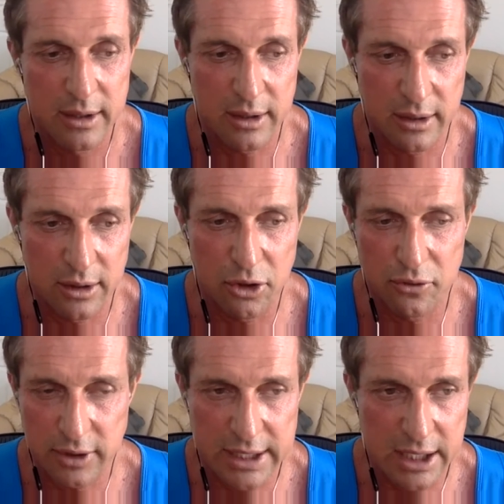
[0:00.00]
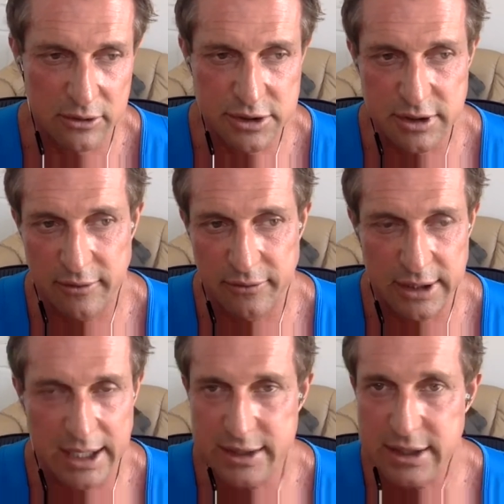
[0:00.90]
Uh, over the counter stuff like
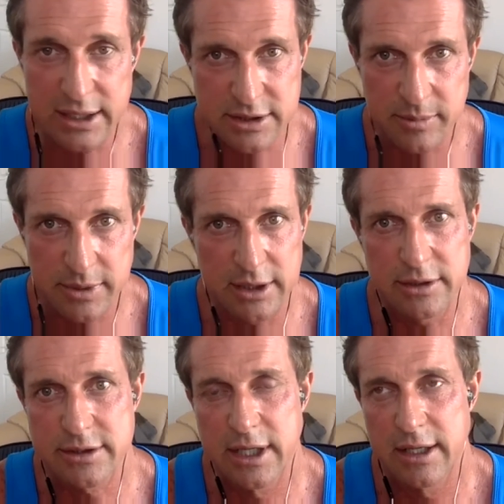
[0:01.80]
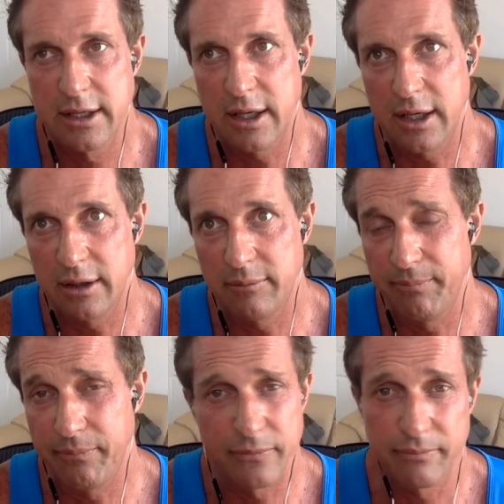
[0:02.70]
antihistamines um,
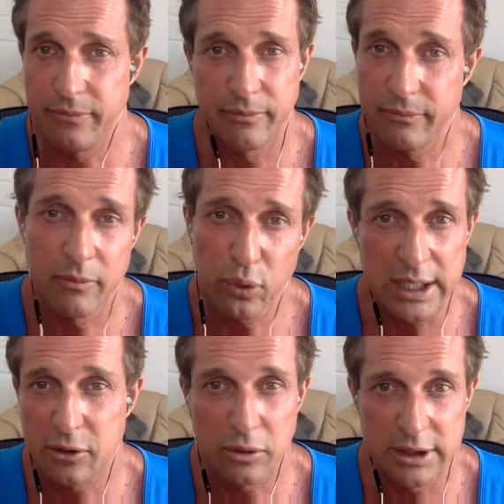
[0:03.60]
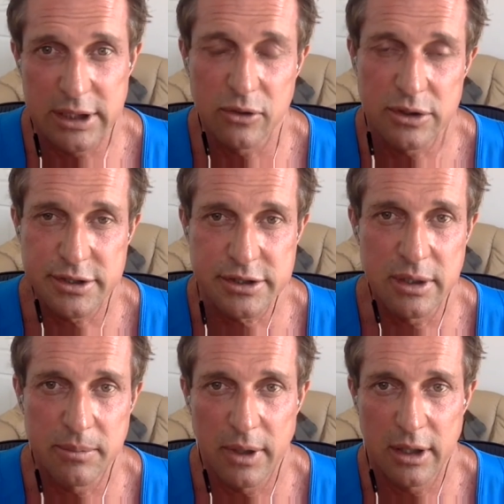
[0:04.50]
pretty equally decreases sleep, uh,
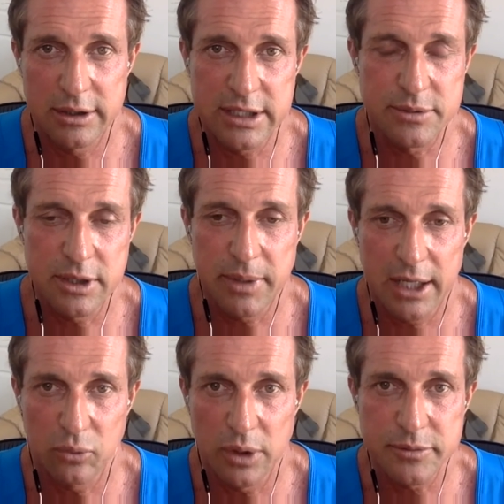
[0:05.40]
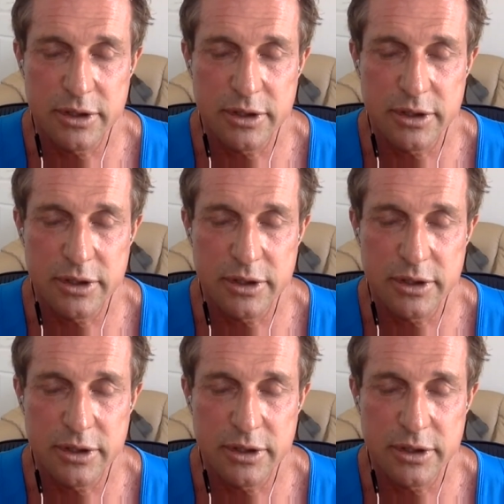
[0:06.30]
deep sleep and REM sleep.